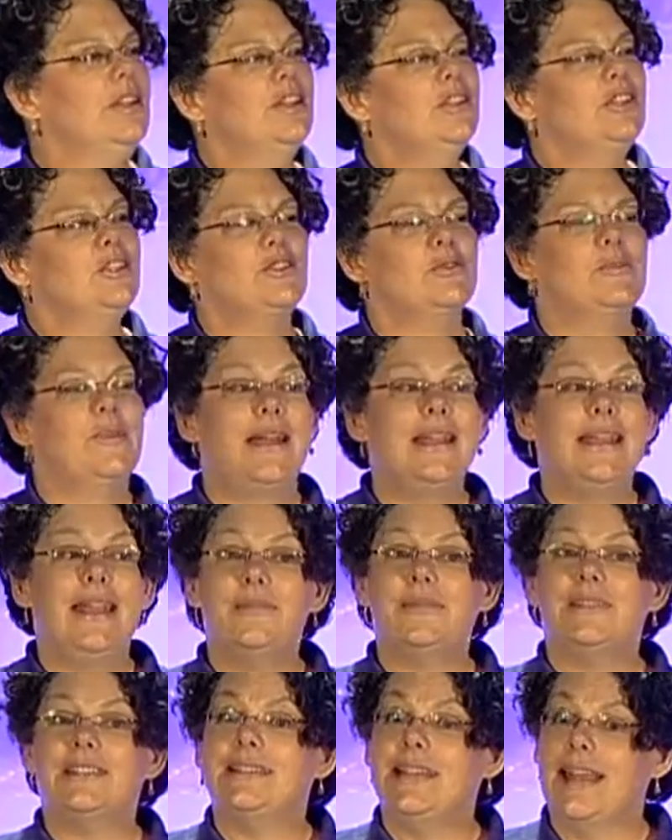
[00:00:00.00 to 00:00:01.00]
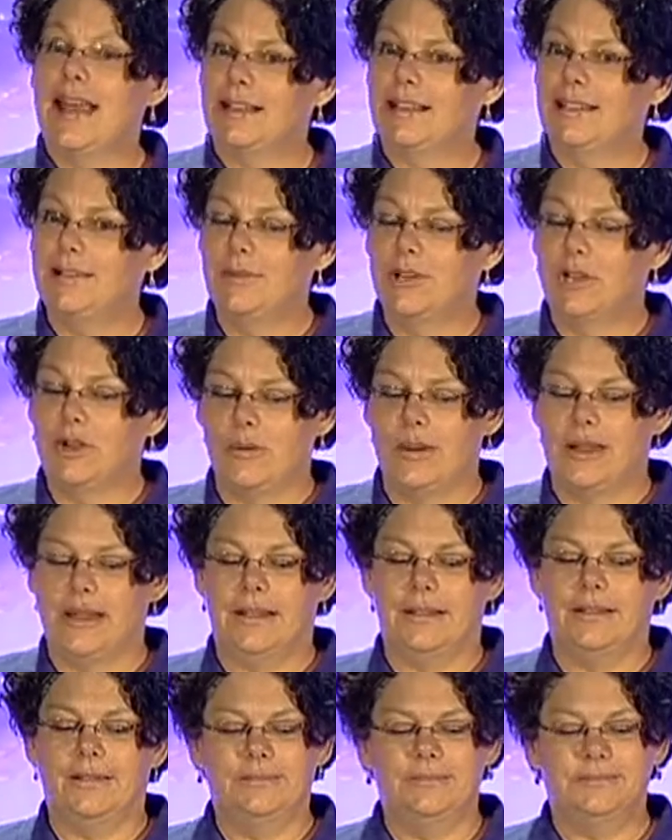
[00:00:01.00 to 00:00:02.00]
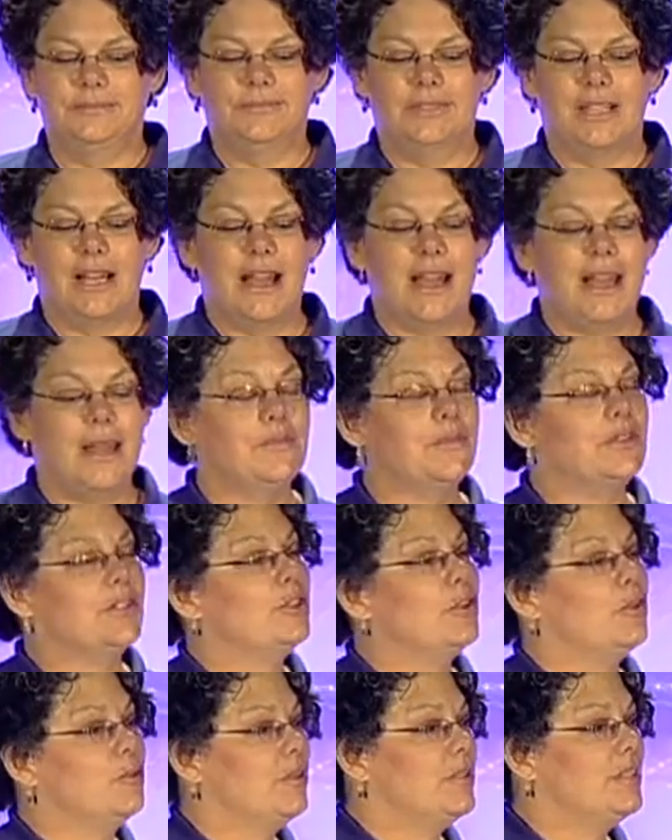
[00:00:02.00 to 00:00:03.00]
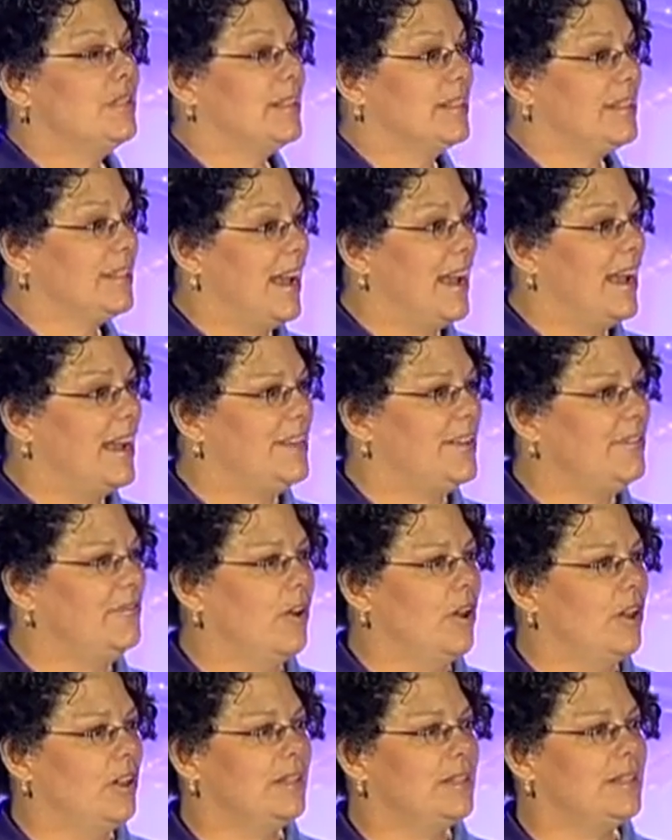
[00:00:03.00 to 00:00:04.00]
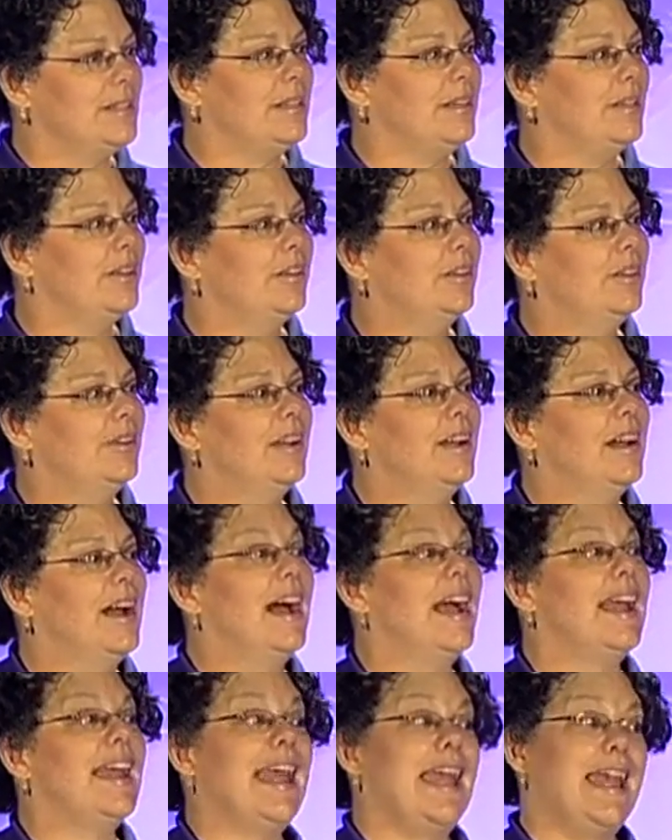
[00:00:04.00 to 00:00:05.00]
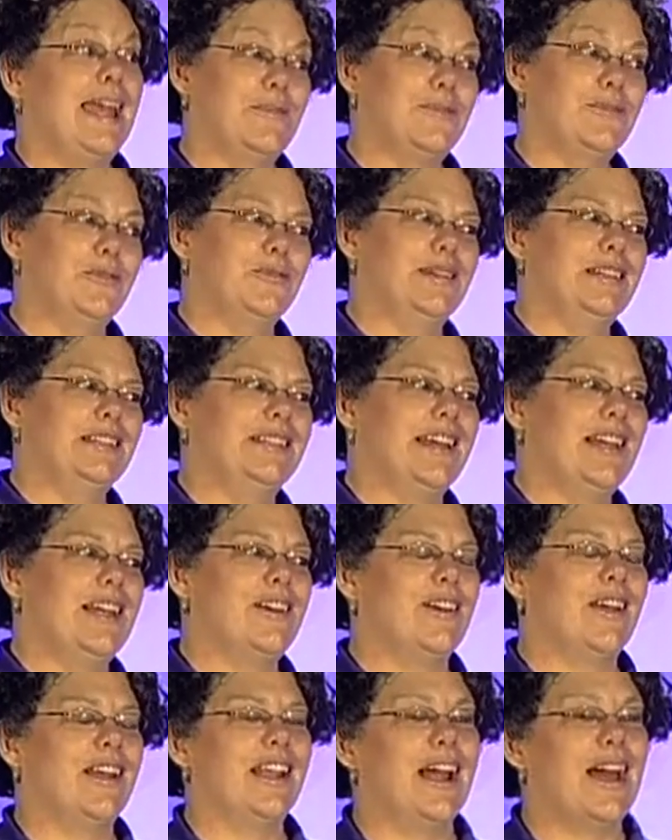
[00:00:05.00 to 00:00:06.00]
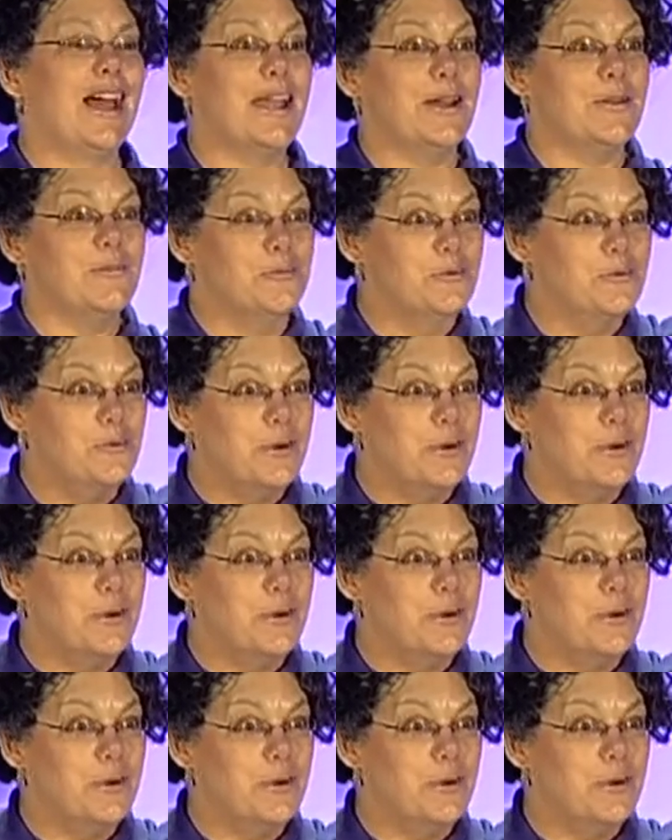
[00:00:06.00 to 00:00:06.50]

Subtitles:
So my name is Natalie McQueen. I am a society volunteer. I am a relayer, and I am